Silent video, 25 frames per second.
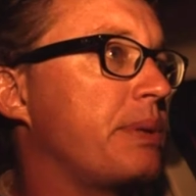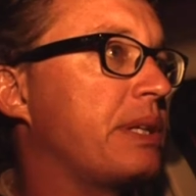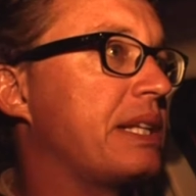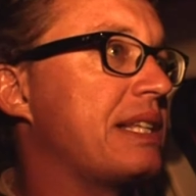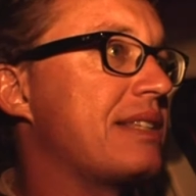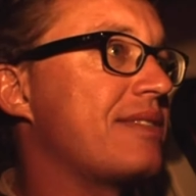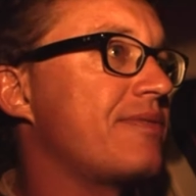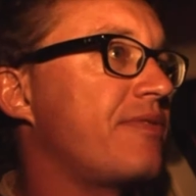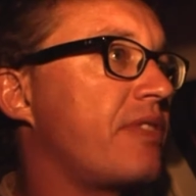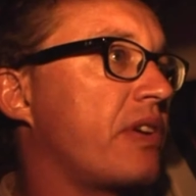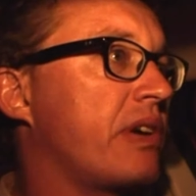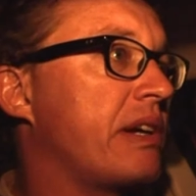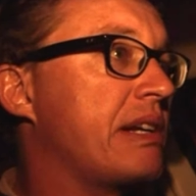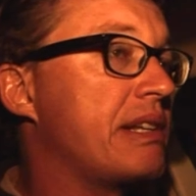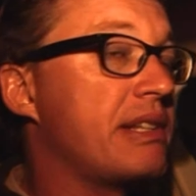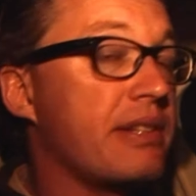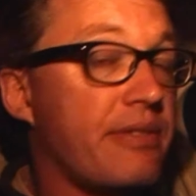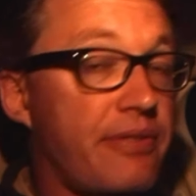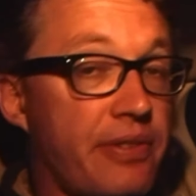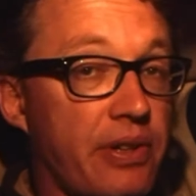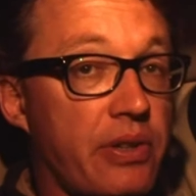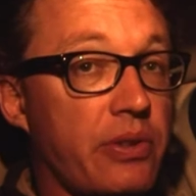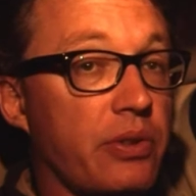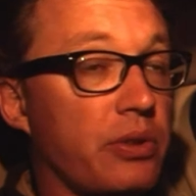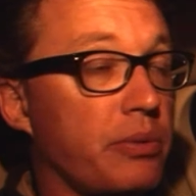but it's very
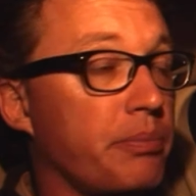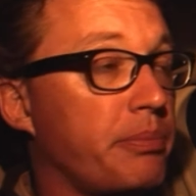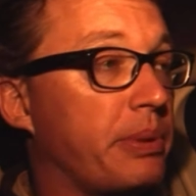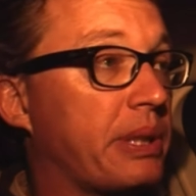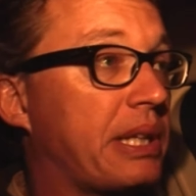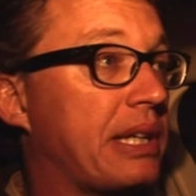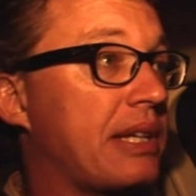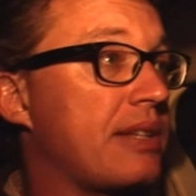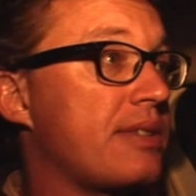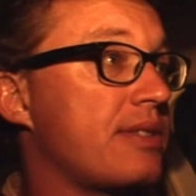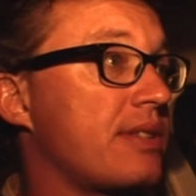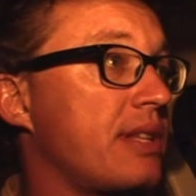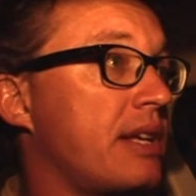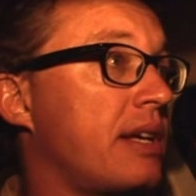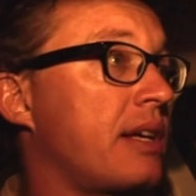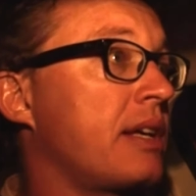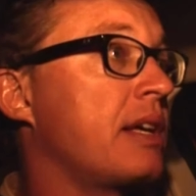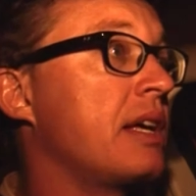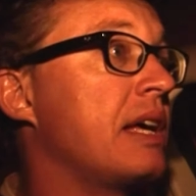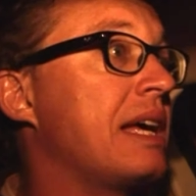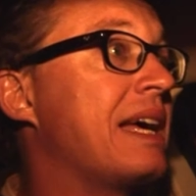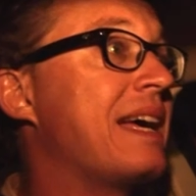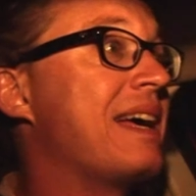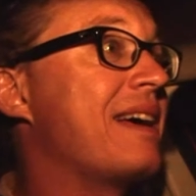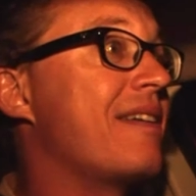difficult because they're
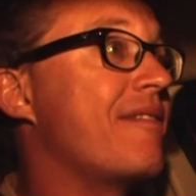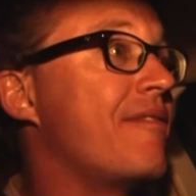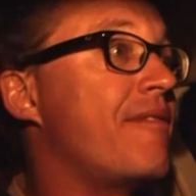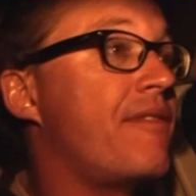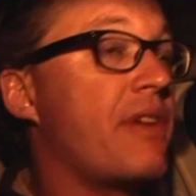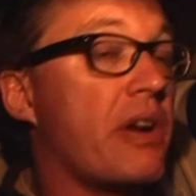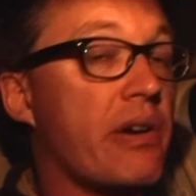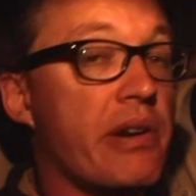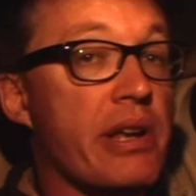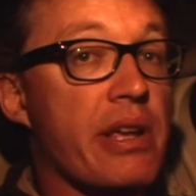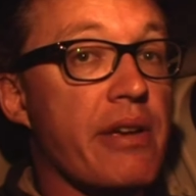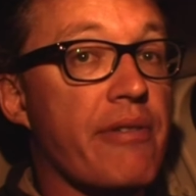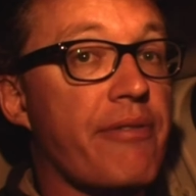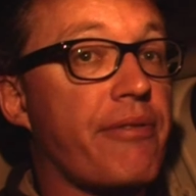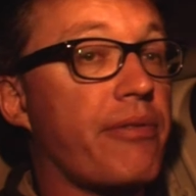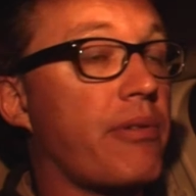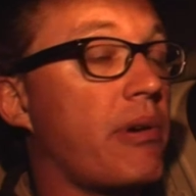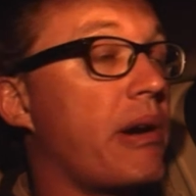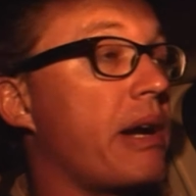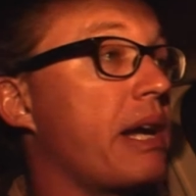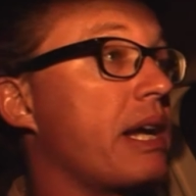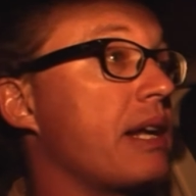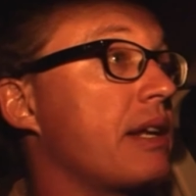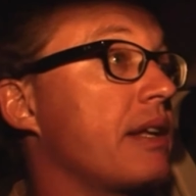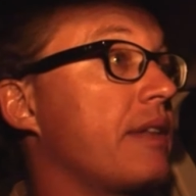very
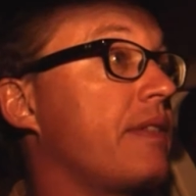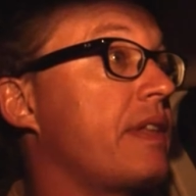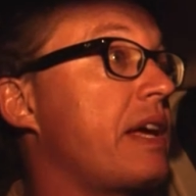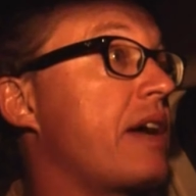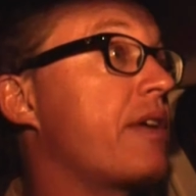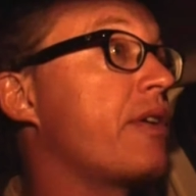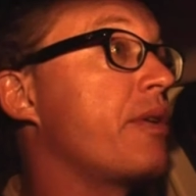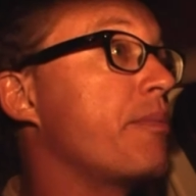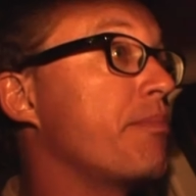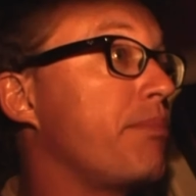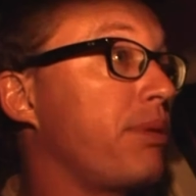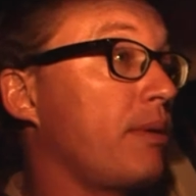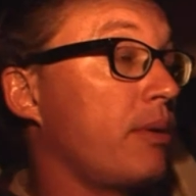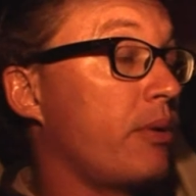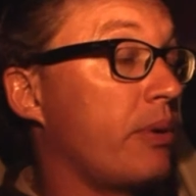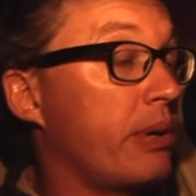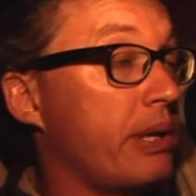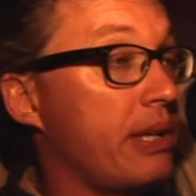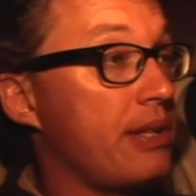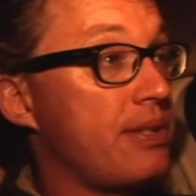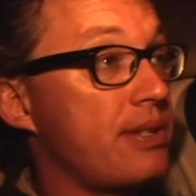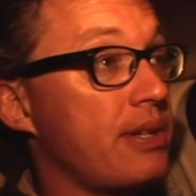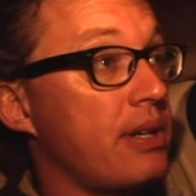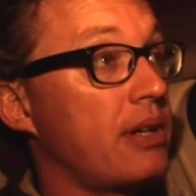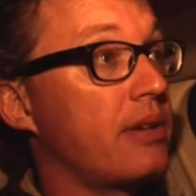afraid, and their
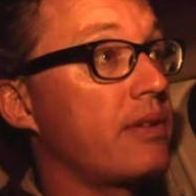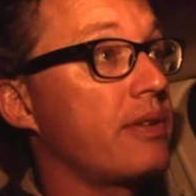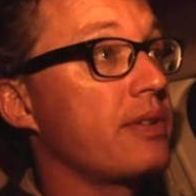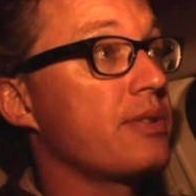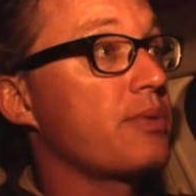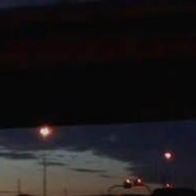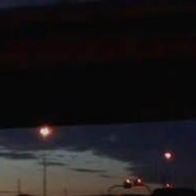employers are